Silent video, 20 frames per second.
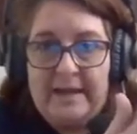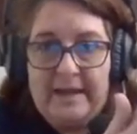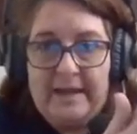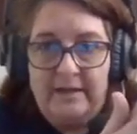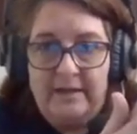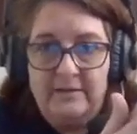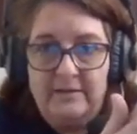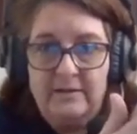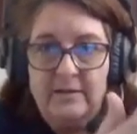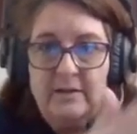
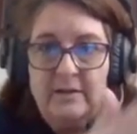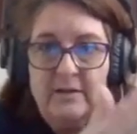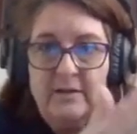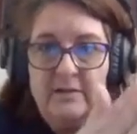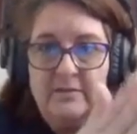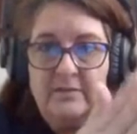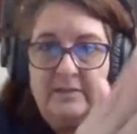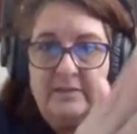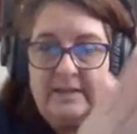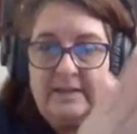and
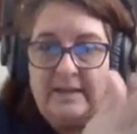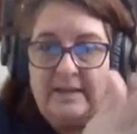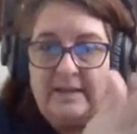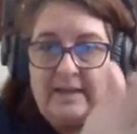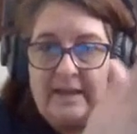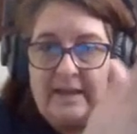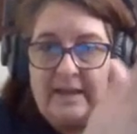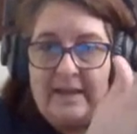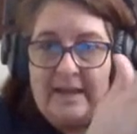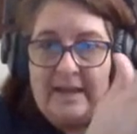the
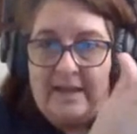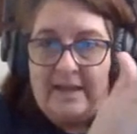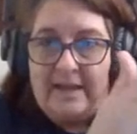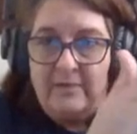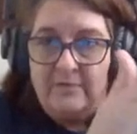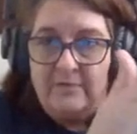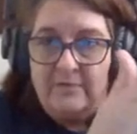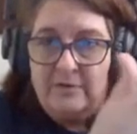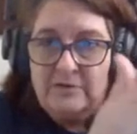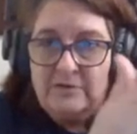
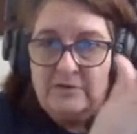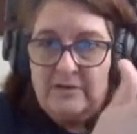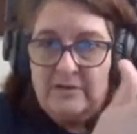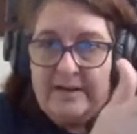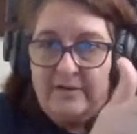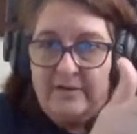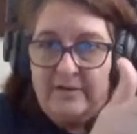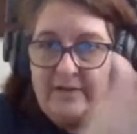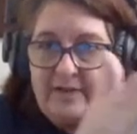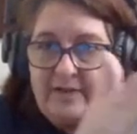first
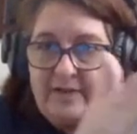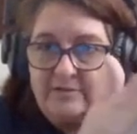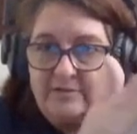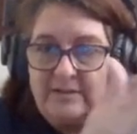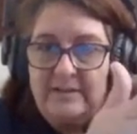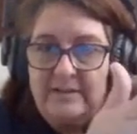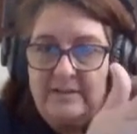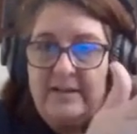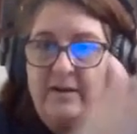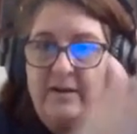layer, the
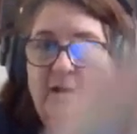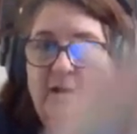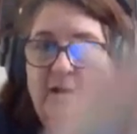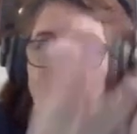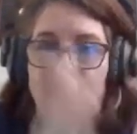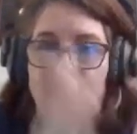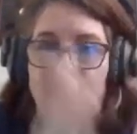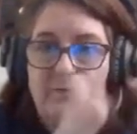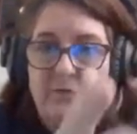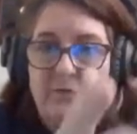outside layer
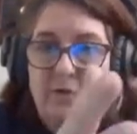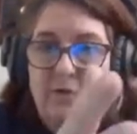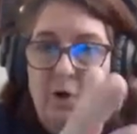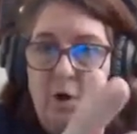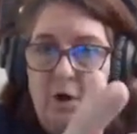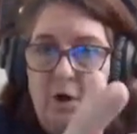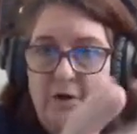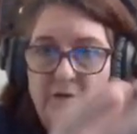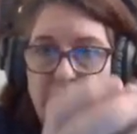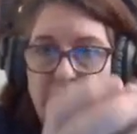of the
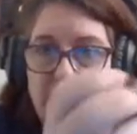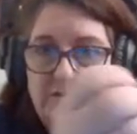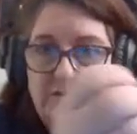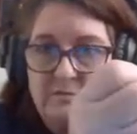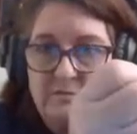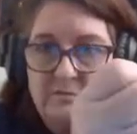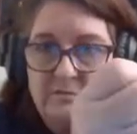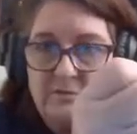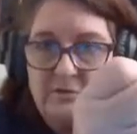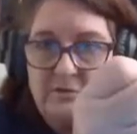
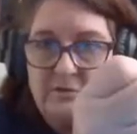heart.